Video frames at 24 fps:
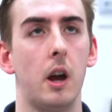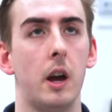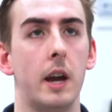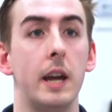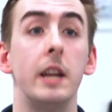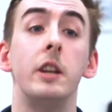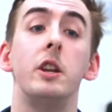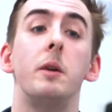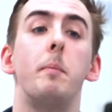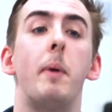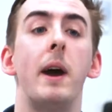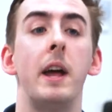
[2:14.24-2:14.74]

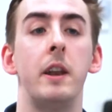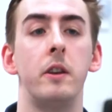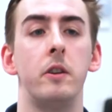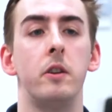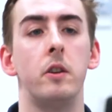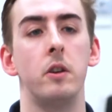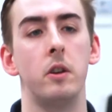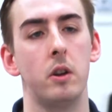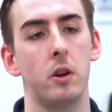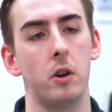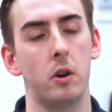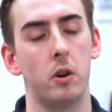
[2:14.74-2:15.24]

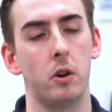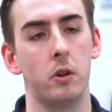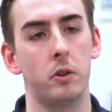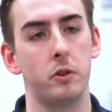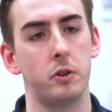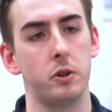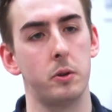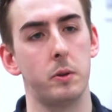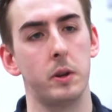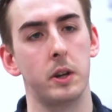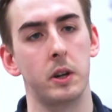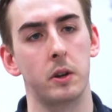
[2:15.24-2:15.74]
independent on
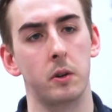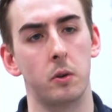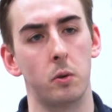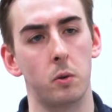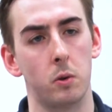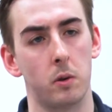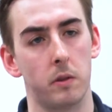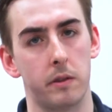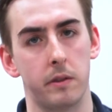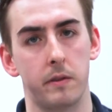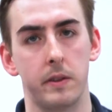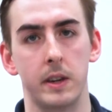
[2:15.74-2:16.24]
doing all
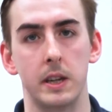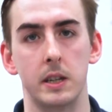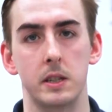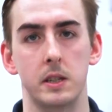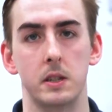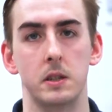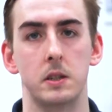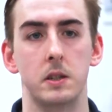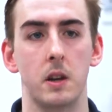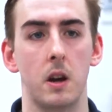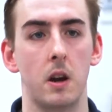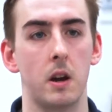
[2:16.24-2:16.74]
of the things
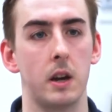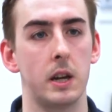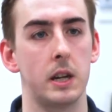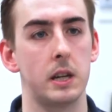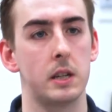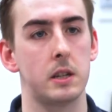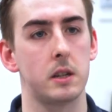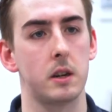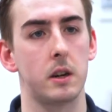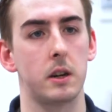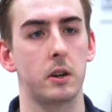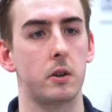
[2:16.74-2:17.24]
inside.
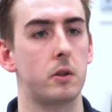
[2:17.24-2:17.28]
I